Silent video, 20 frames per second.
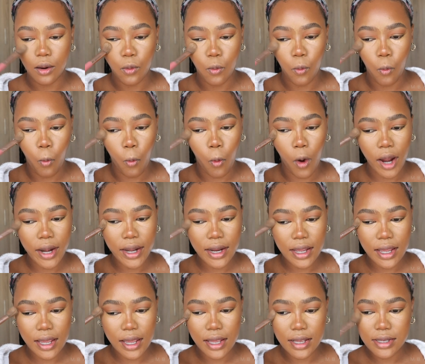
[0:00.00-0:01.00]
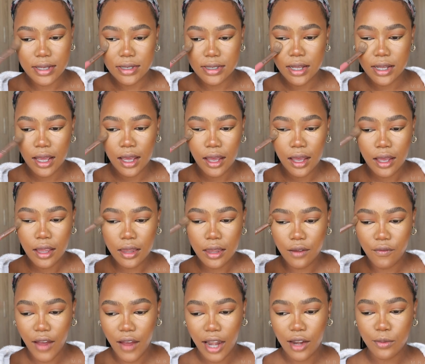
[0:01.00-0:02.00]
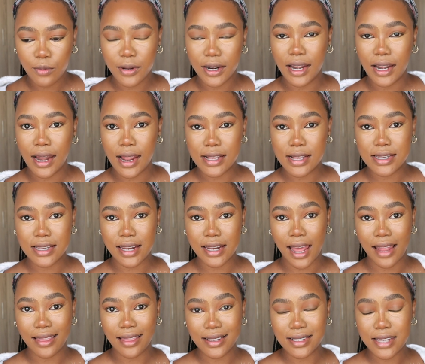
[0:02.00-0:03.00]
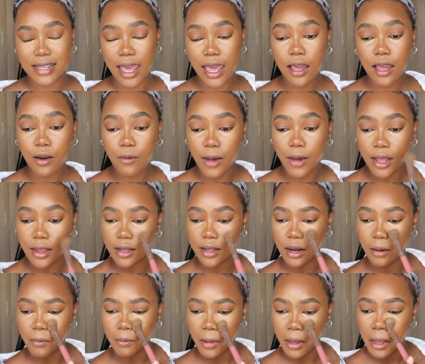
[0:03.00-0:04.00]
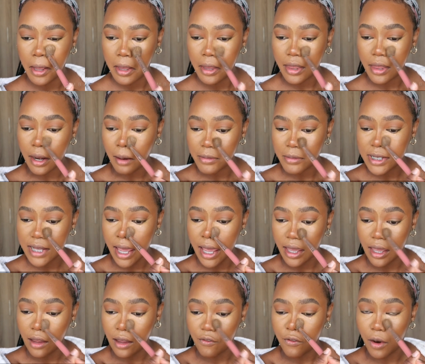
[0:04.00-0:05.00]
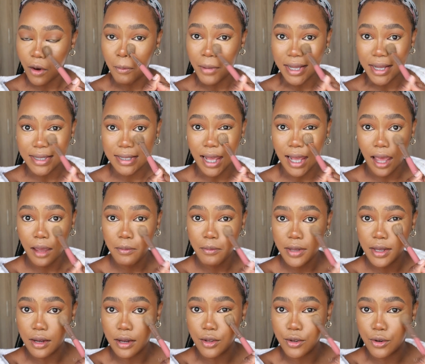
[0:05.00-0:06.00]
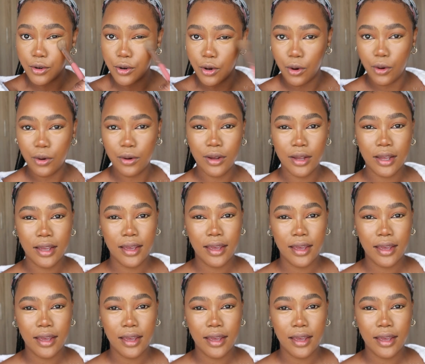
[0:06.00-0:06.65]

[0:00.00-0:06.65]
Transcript: What is the valuable lesson and the takeaway that I'm taking from my time here, you know?